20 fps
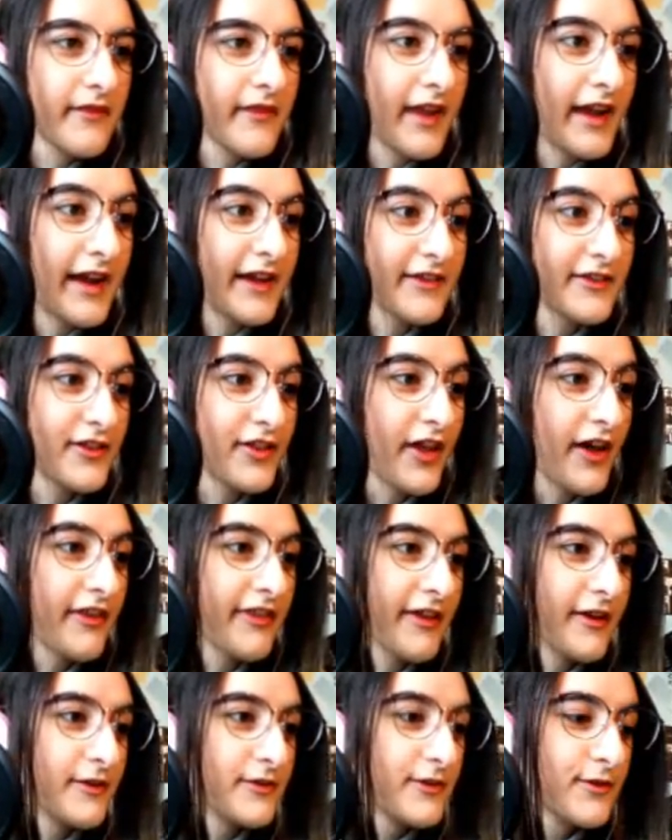I thought
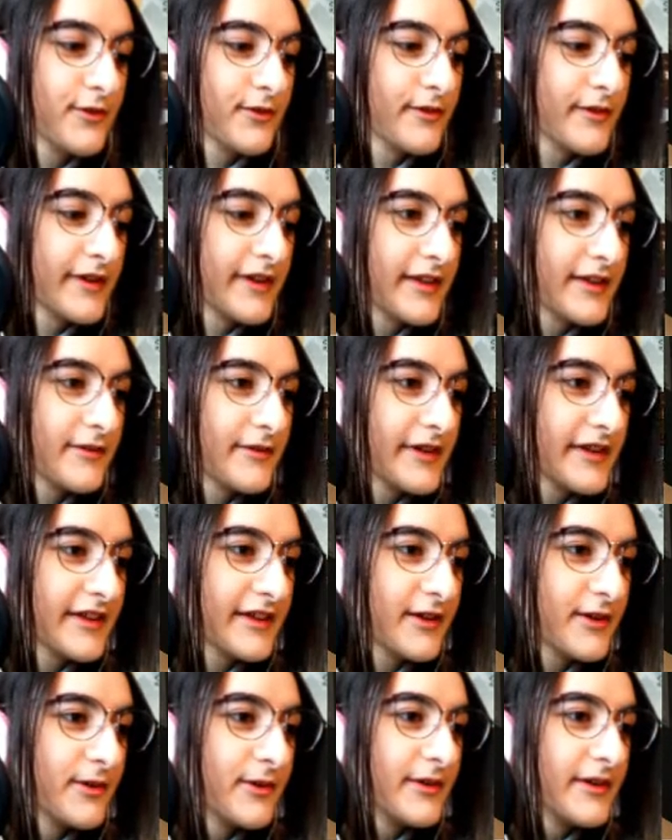that was really,
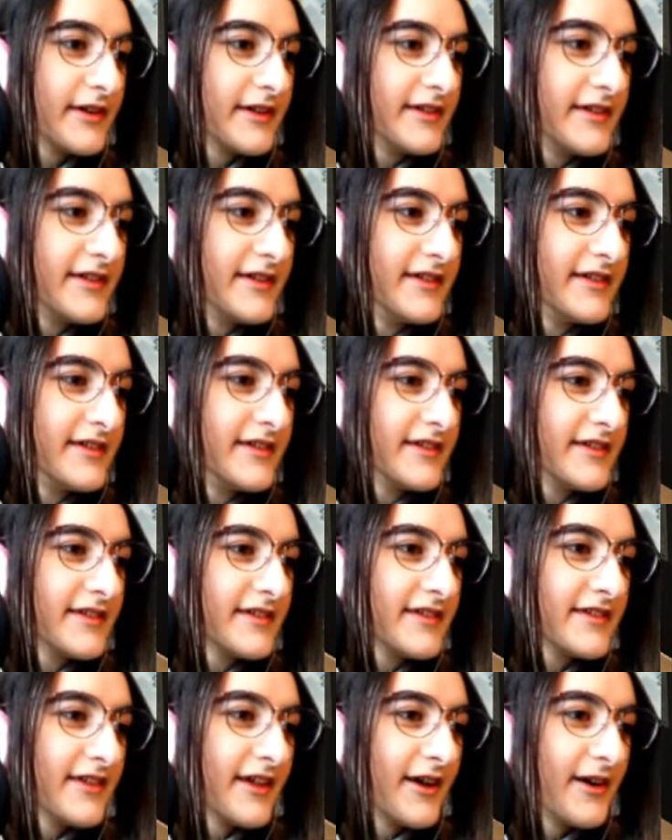really cool.
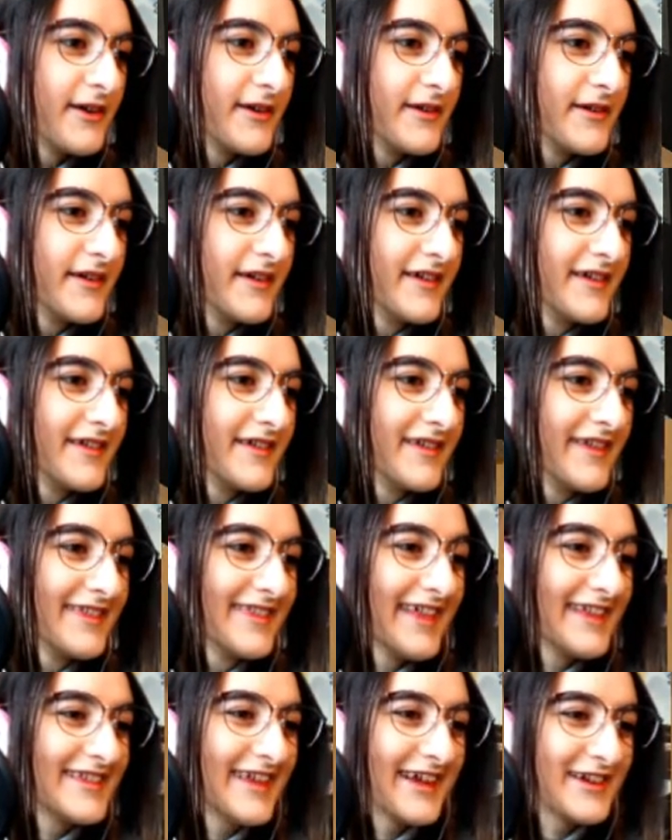So
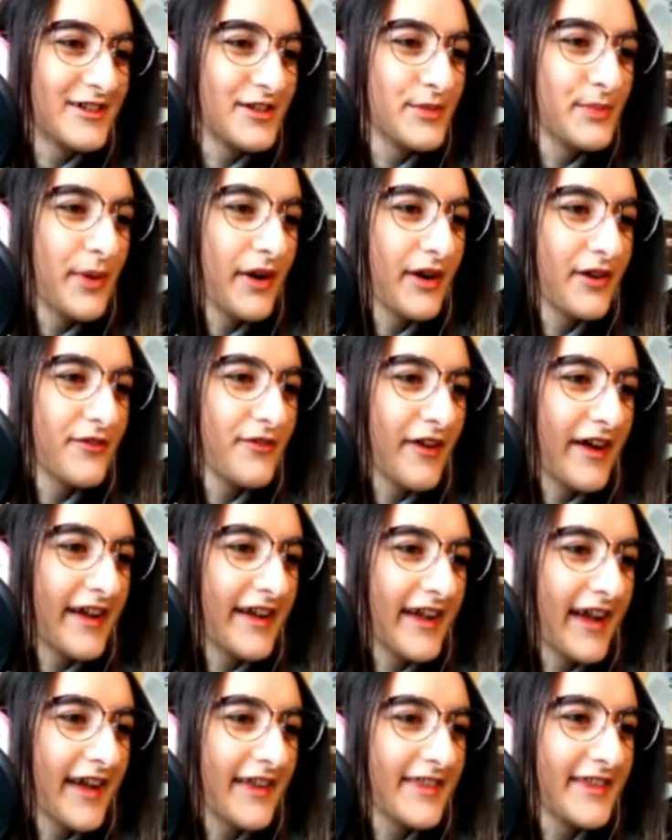that's actually part of why I
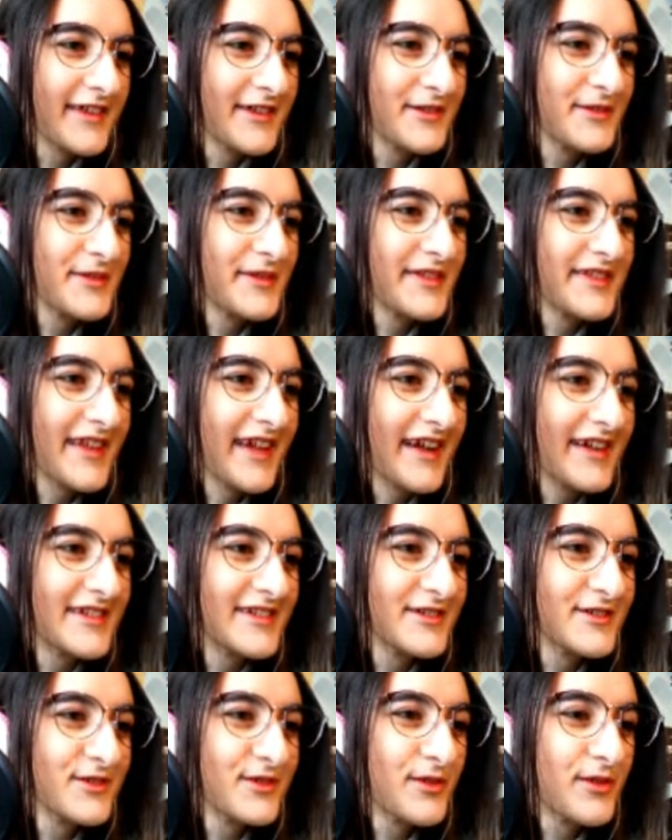got this, was I
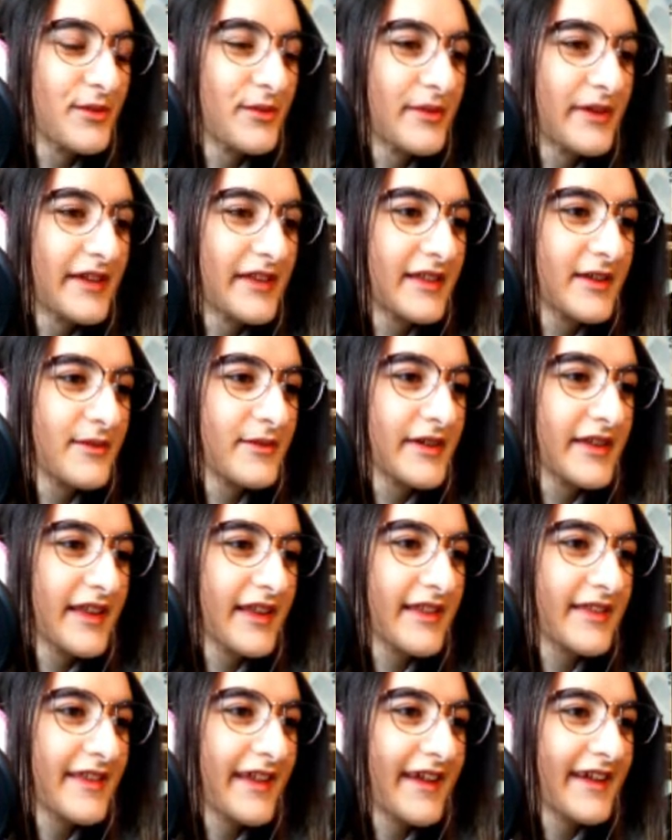just really,
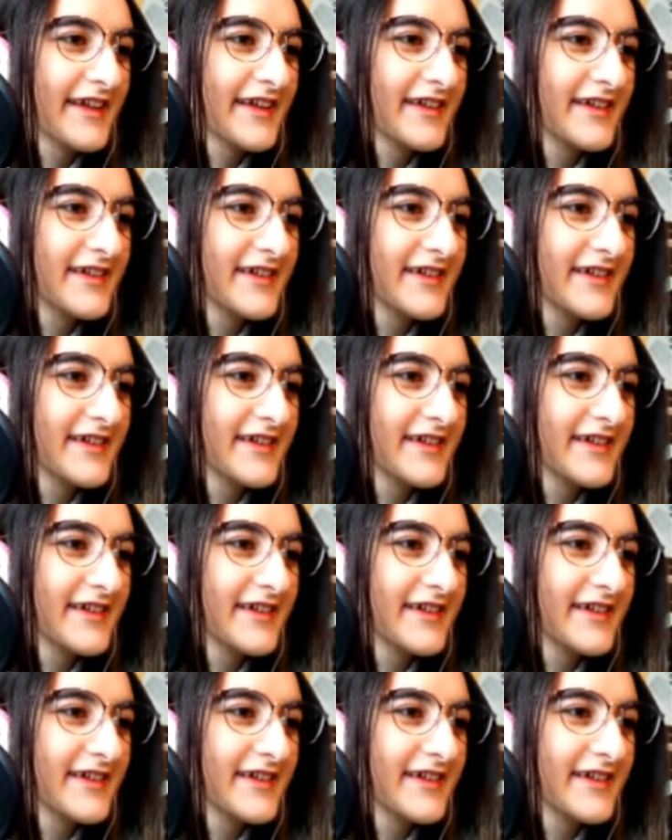really like